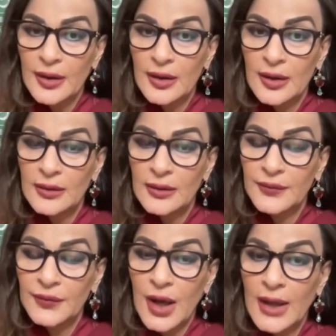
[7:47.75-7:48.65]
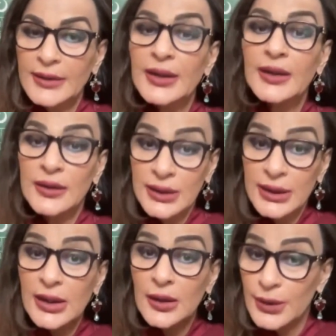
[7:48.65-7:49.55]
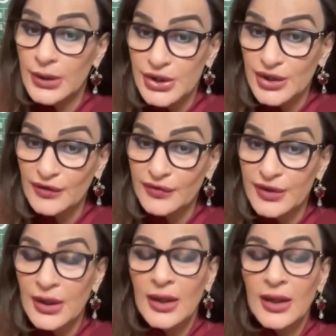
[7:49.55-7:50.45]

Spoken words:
I think the needle will shift.